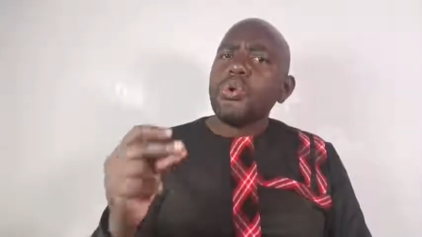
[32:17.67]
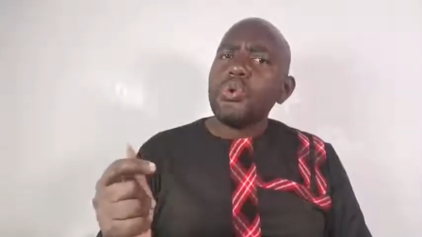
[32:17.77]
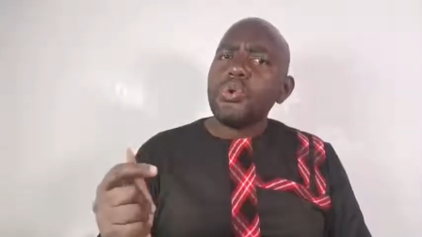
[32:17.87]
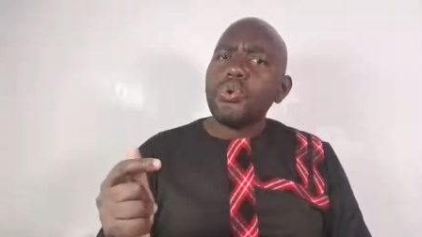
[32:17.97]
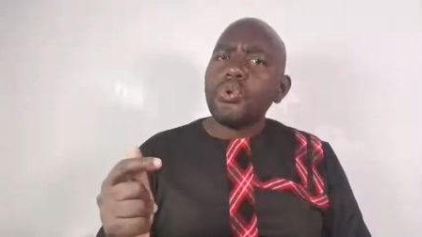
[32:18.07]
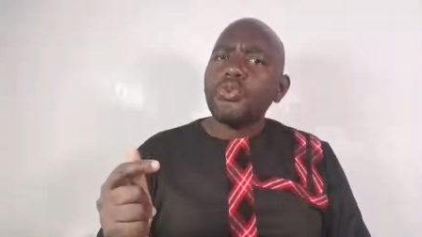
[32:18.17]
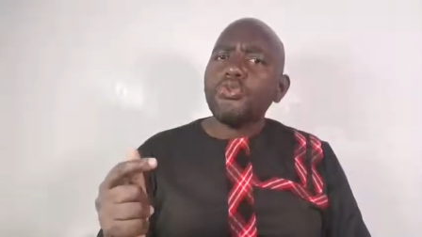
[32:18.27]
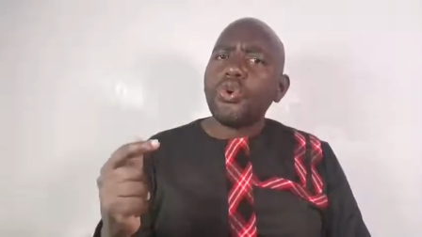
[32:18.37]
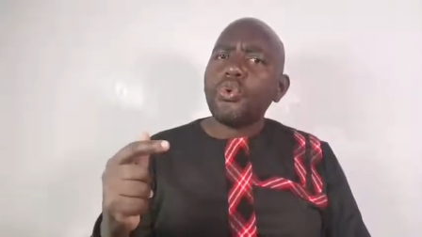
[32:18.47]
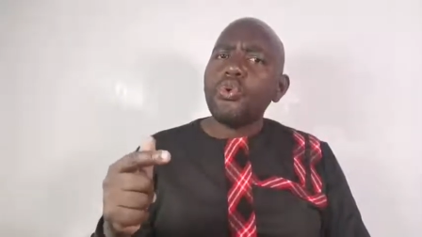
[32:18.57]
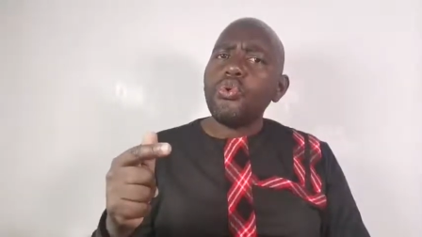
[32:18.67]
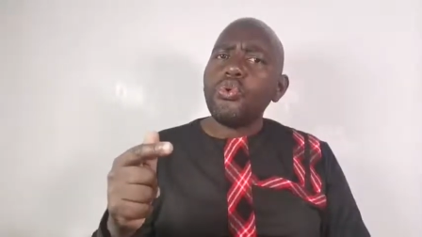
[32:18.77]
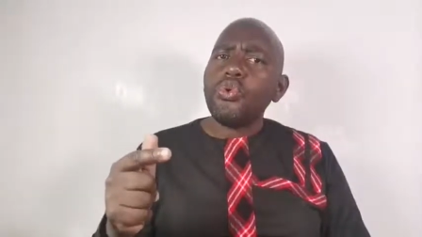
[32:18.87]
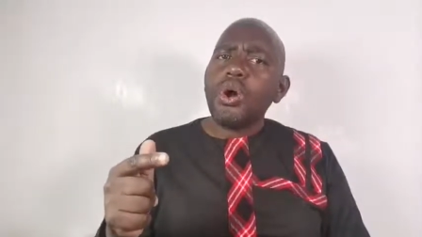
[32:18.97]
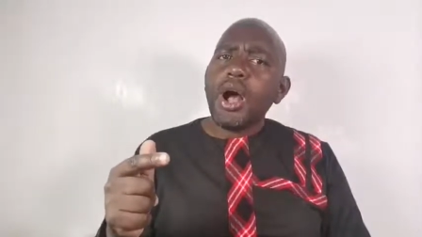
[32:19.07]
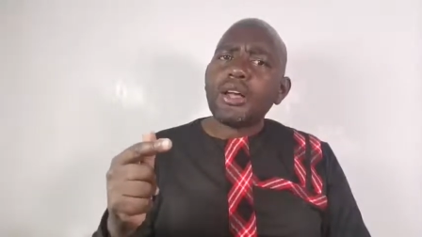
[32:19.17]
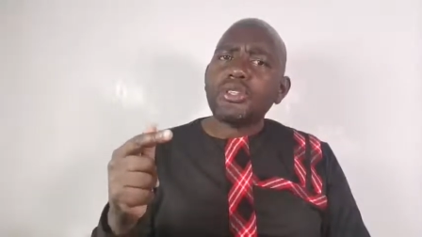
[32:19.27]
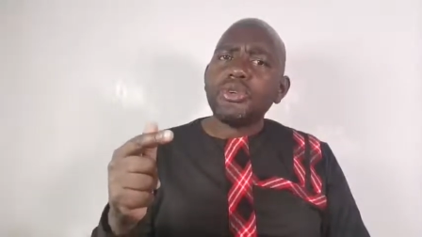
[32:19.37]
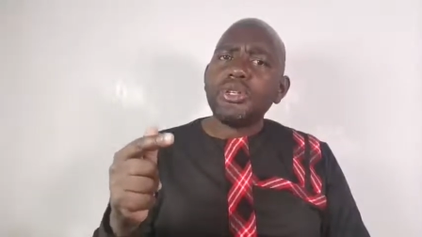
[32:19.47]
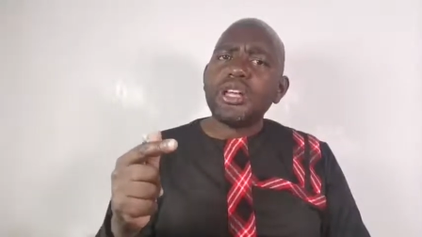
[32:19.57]
Who
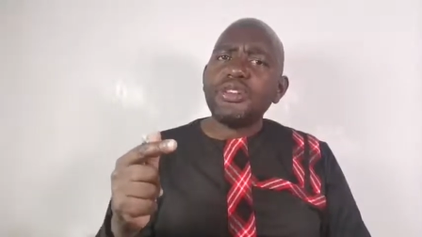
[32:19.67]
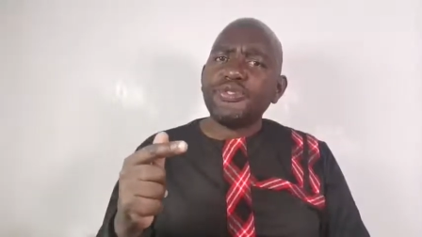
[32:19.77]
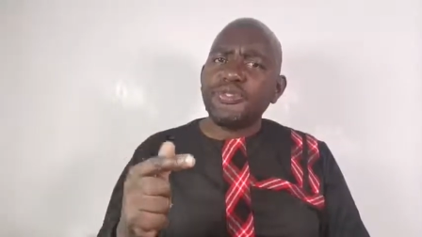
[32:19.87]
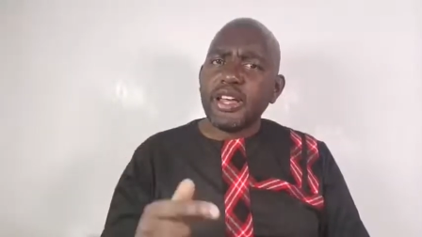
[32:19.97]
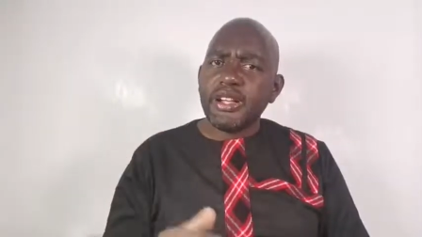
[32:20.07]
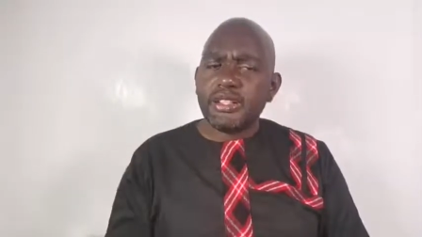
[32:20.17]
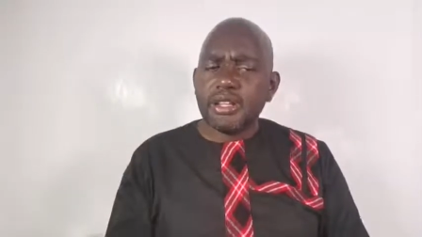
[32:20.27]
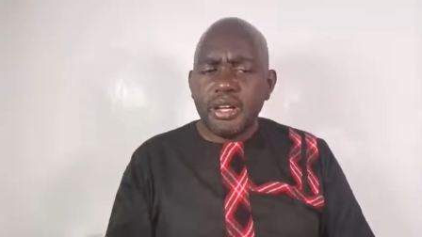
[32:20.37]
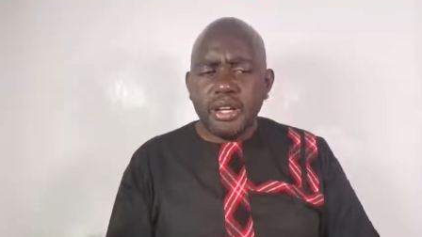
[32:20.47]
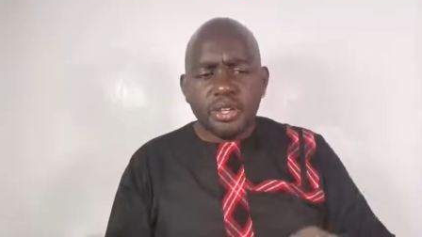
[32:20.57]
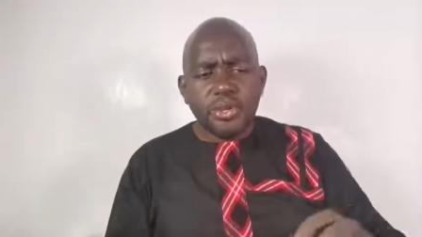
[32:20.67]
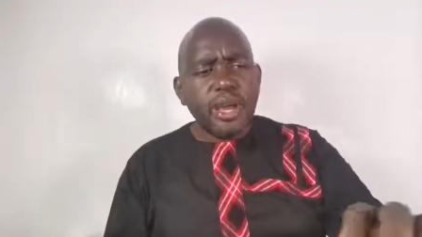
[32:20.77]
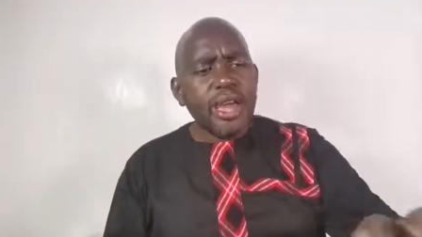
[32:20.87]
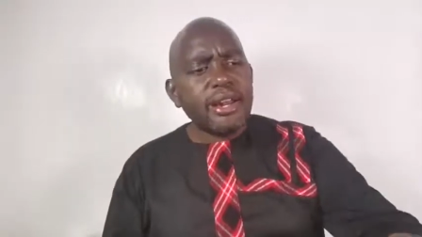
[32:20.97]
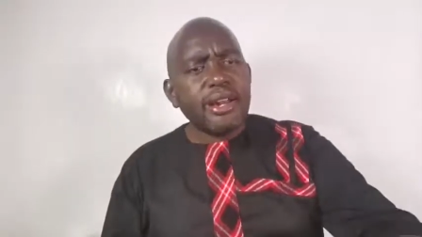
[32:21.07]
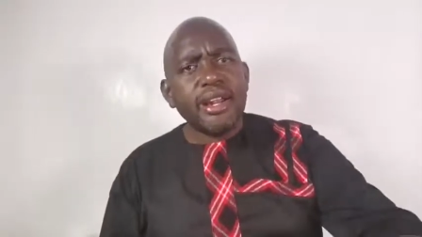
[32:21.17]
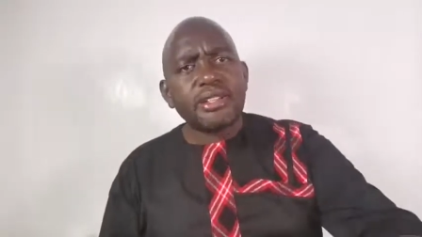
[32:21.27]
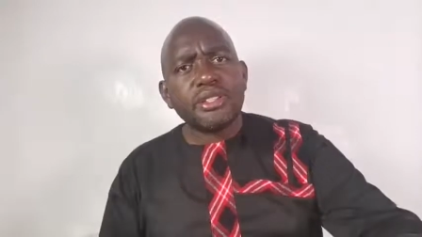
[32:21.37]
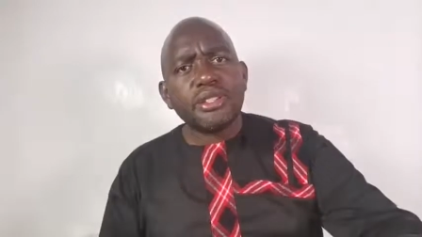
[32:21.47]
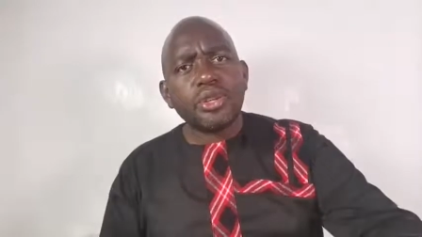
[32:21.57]
has not yet felt your
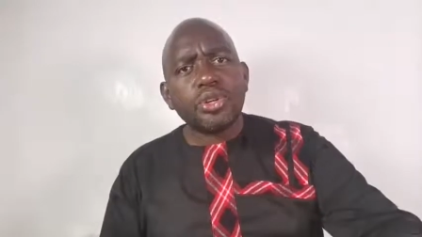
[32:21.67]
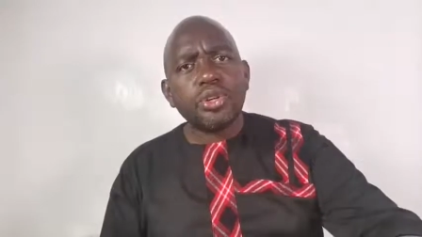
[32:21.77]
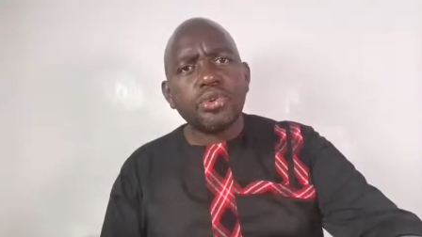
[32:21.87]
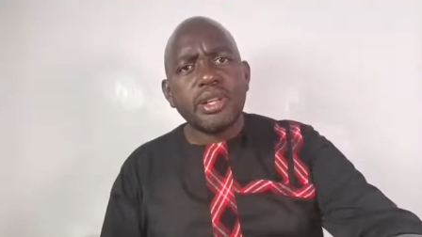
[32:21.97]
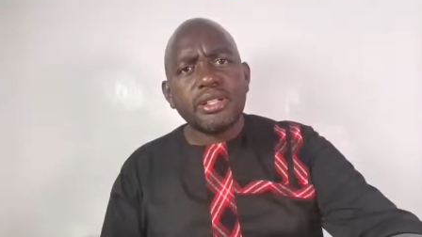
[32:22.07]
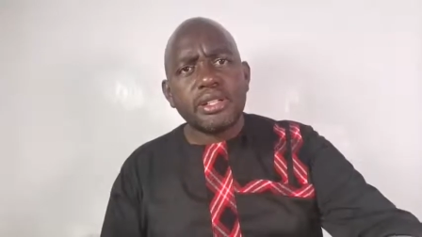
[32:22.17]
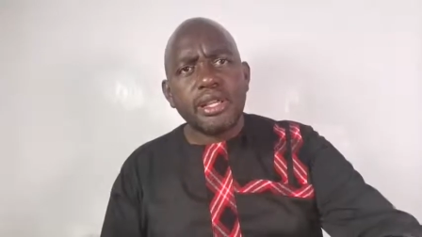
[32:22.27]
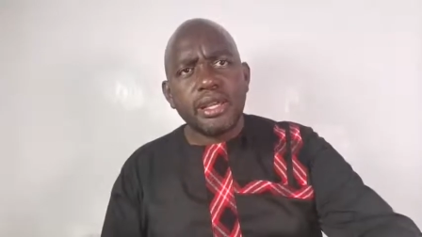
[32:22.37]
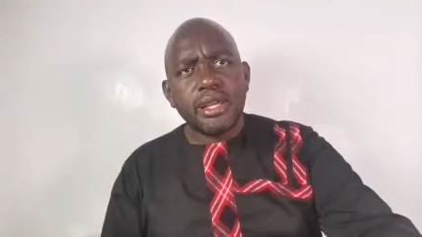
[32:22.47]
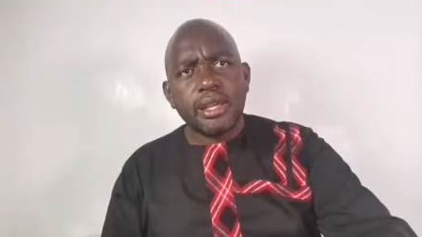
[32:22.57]
endless cruelty?